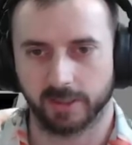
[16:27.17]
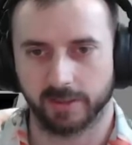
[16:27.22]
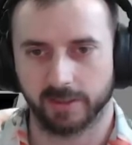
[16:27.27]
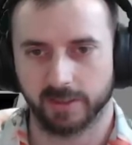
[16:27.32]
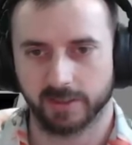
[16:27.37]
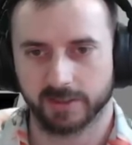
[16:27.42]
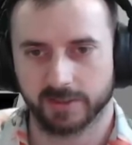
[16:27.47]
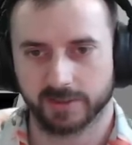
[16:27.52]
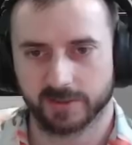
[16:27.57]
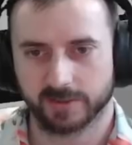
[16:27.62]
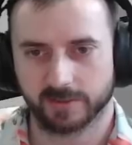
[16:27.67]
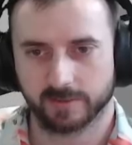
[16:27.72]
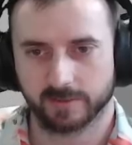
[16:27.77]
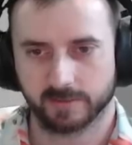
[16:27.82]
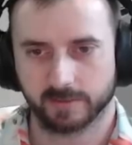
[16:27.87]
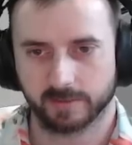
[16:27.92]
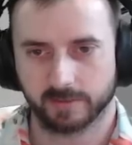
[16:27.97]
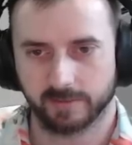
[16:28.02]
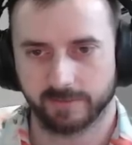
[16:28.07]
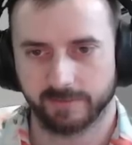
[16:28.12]
this
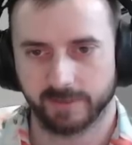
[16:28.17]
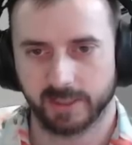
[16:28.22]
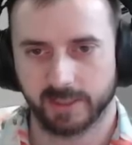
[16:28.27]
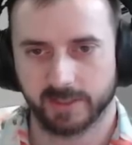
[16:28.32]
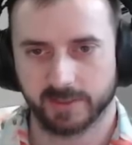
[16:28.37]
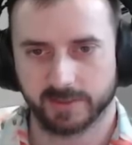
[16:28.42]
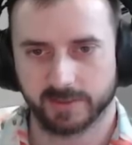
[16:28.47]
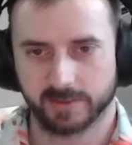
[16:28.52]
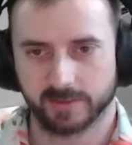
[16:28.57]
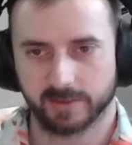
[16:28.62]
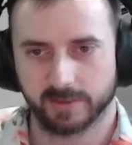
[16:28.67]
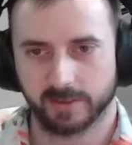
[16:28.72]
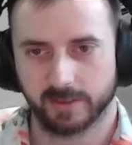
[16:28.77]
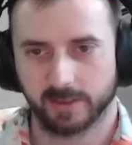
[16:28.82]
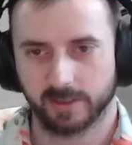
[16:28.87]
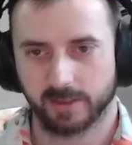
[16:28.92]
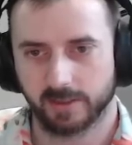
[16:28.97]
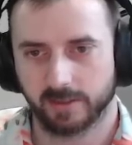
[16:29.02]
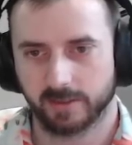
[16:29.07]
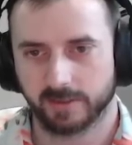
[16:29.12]
face
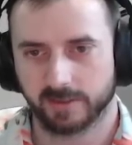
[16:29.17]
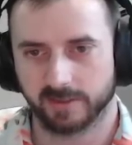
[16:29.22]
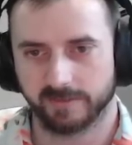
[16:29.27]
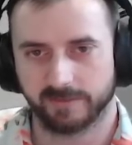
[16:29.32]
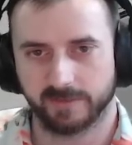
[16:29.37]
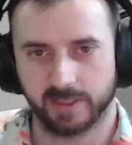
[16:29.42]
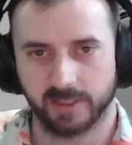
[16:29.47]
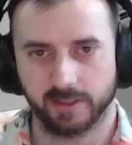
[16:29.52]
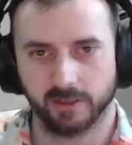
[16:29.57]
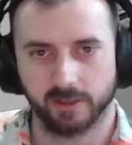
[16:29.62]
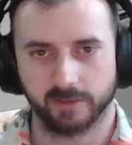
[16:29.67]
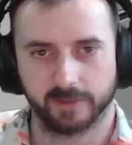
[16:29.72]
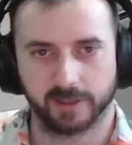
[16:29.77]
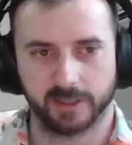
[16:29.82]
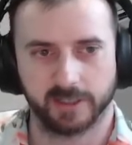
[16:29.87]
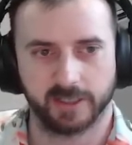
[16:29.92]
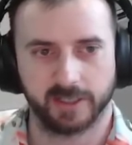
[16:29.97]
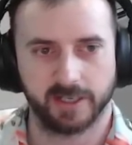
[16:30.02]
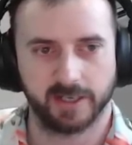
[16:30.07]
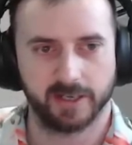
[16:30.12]
to feed over
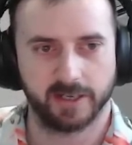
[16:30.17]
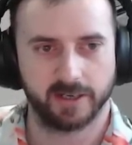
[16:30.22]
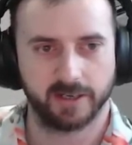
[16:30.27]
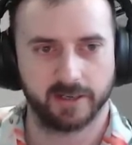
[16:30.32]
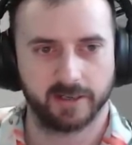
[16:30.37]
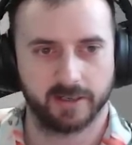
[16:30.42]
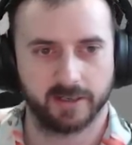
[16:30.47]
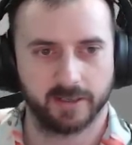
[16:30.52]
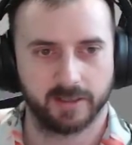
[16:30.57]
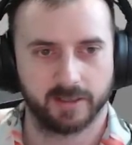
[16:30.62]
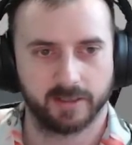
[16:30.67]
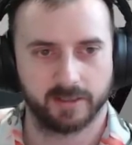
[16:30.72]
into here,